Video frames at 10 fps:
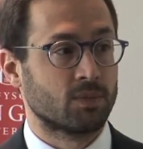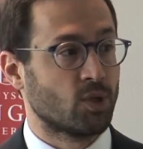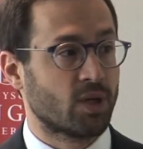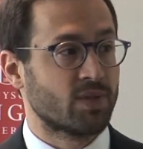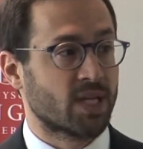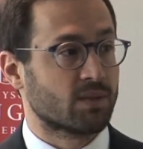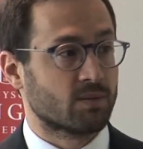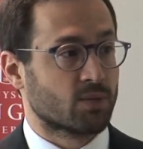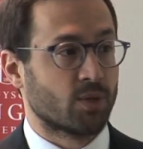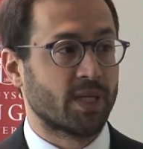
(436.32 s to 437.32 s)
You have
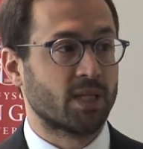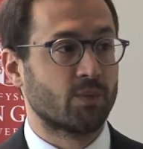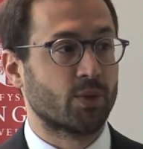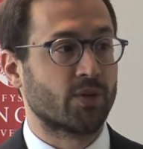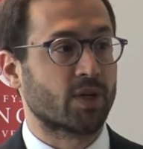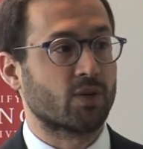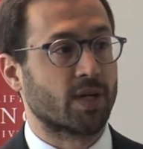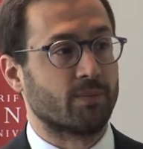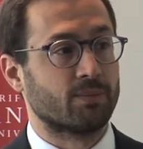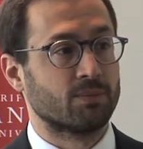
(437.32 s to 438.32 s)
just committed the perfect
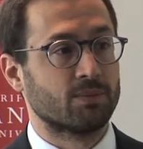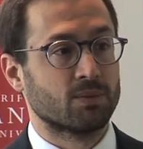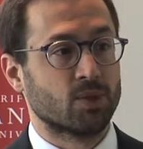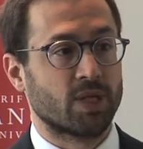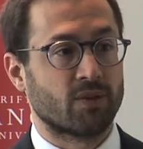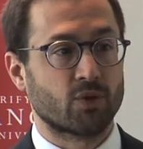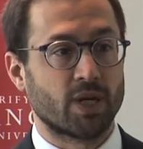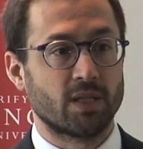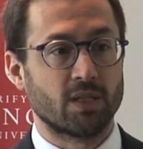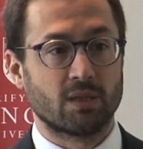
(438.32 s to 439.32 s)
crime. You have
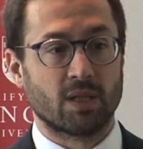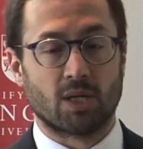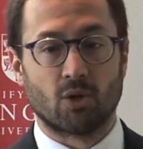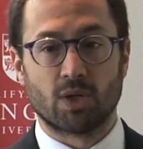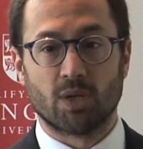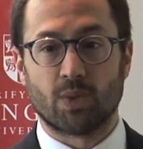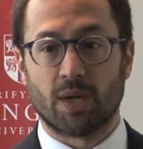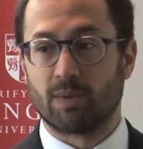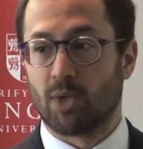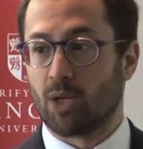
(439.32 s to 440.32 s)
created a local
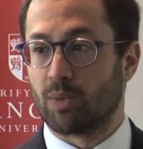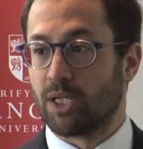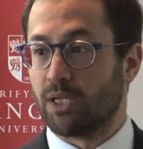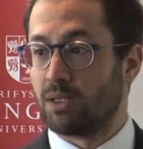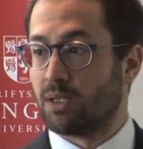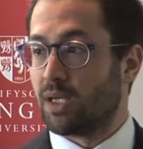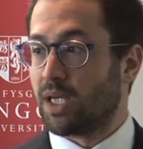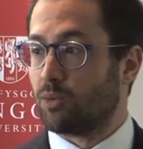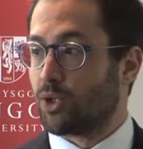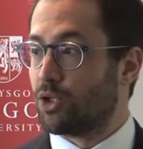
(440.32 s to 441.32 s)
private monopoly
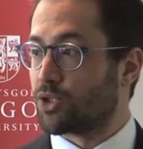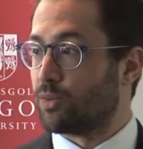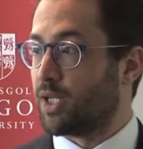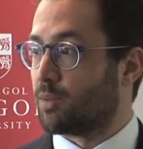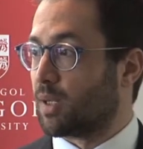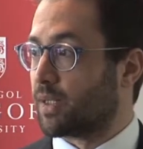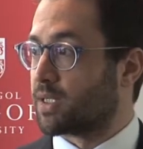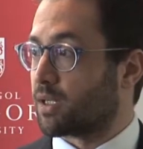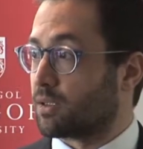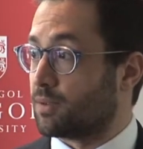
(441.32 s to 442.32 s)
in what used to be the public
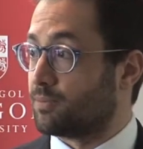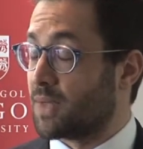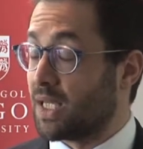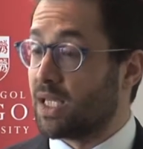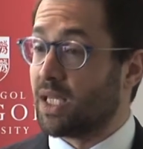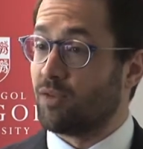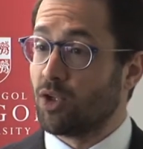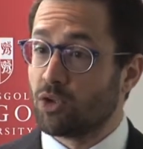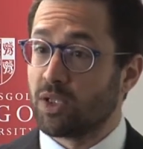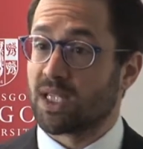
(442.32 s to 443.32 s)
sector. If
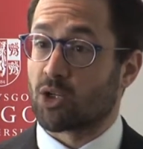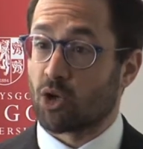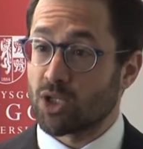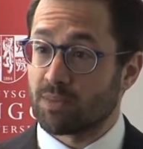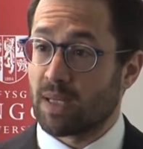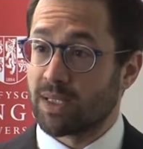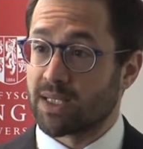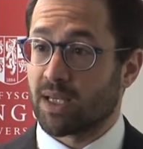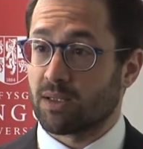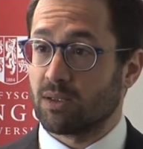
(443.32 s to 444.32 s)
you do this across the public
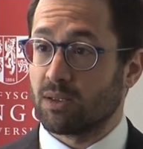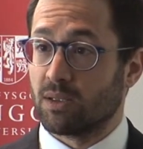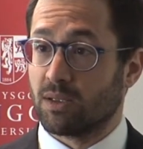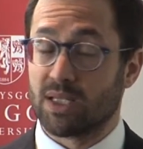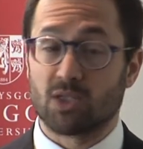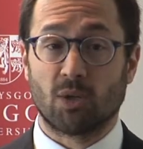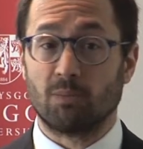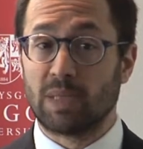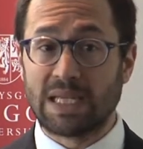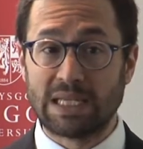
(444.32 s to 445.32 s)
sector, this
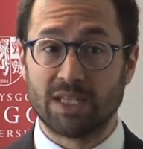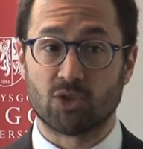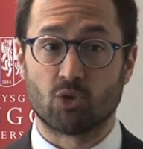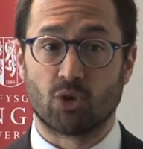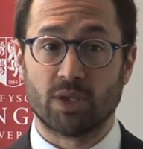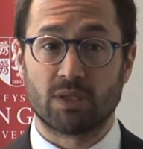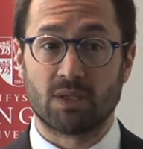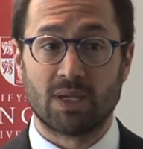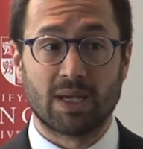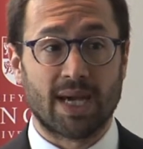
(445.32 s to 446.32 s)
completely destroys
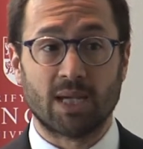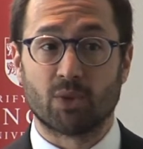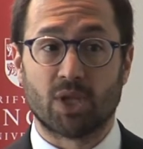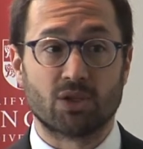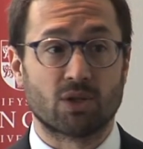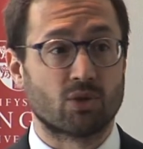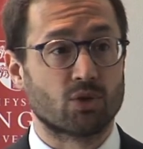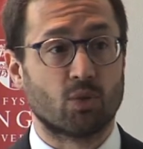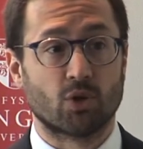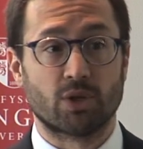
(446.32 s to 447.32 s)
any potential
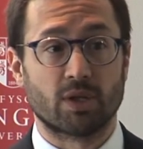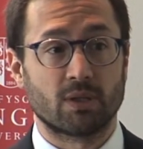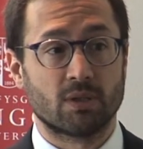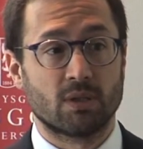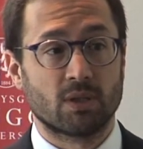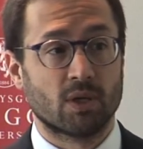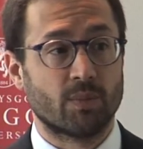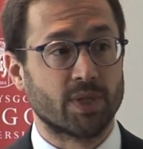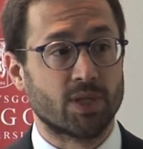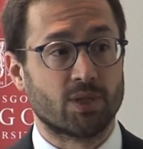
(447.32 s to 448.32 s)
cross-border
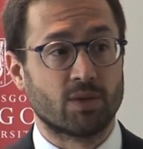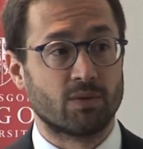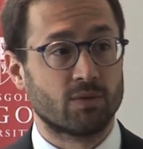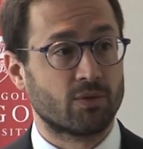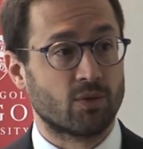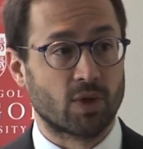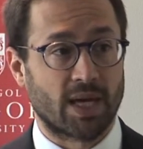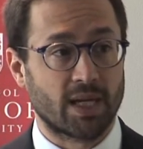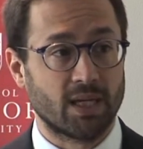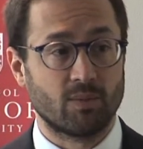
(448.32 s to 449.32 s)
competition for
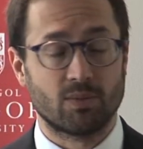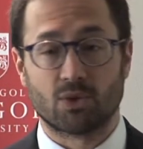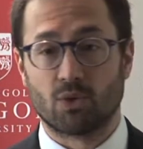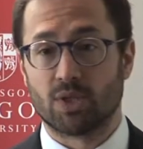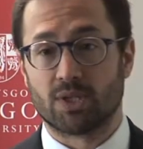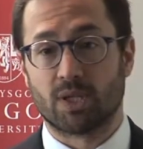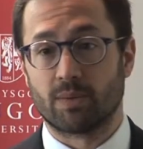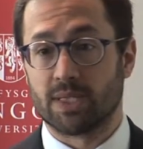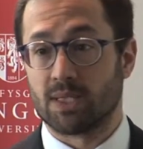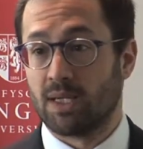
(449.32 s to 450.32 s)
any social
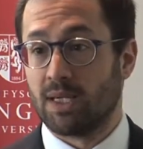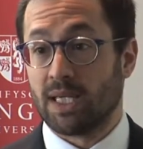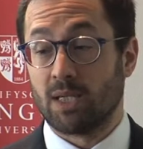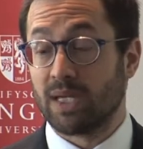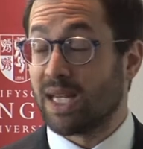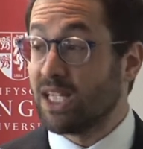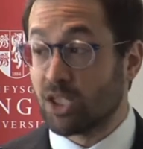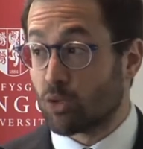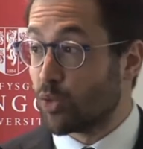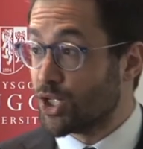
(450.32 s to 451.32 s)
service, even
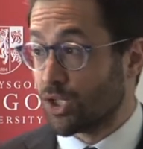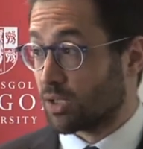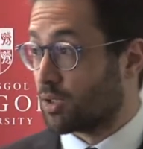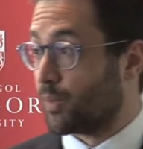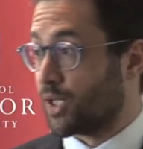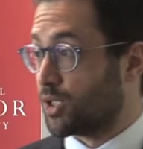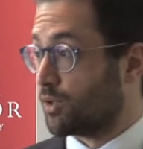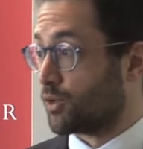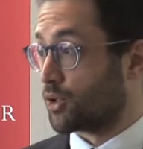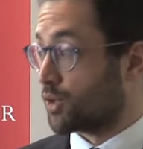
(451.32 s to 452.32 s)
inter-regional
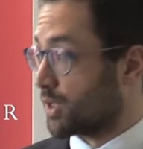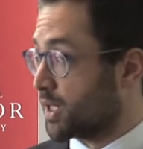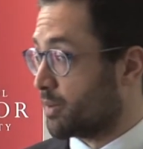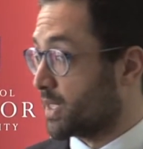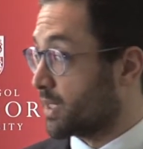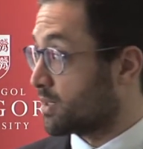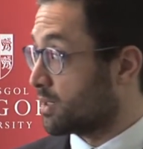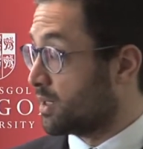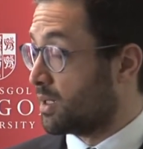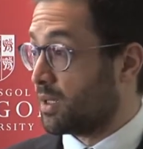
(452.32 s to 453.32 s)
competition for social services
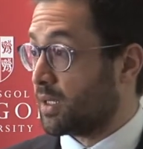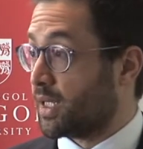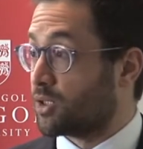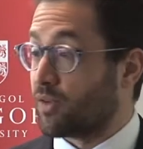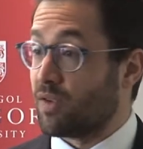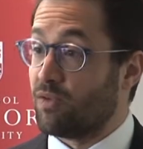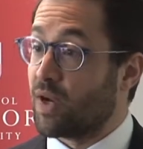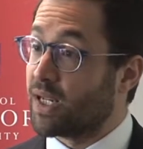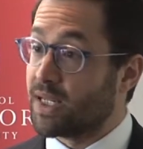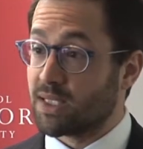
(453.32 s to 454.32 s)
it's going to be
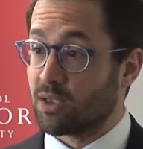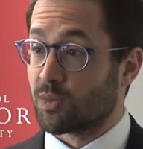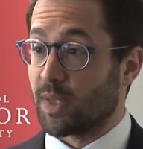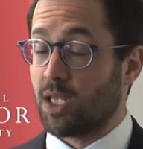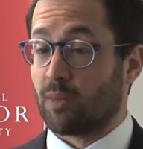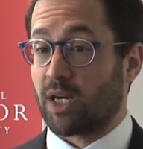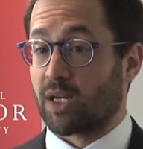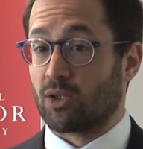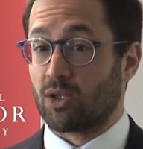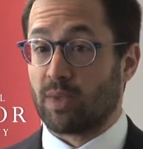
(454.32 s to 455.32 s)
very easy to split the
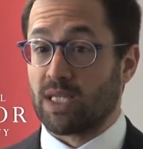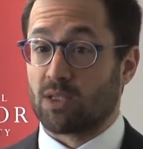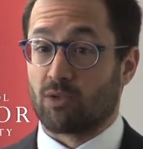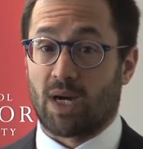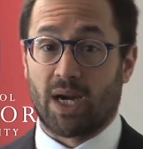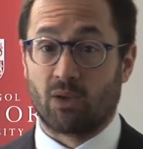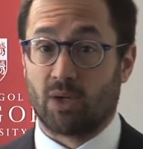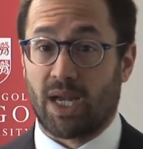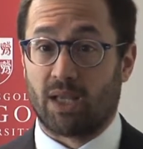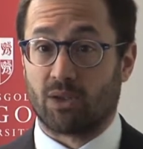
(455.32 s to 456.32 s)
market on the basis of I
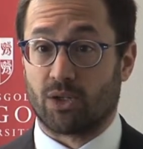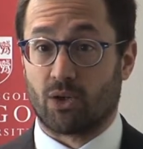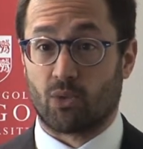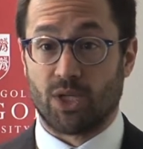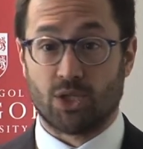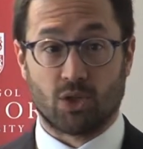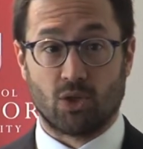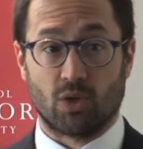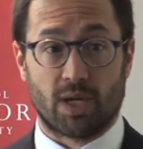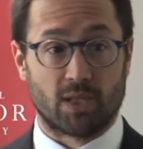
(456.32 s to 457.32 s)
don't enter your region,
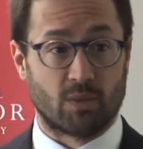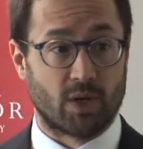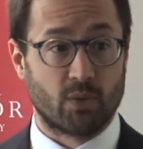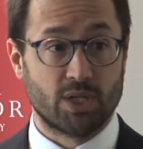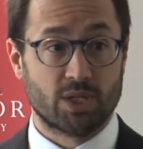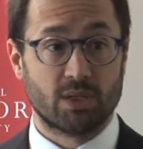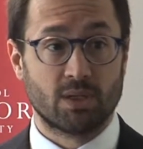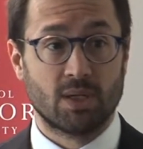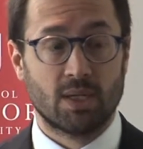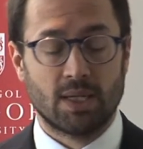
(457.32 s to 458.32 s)
you don't enter my region.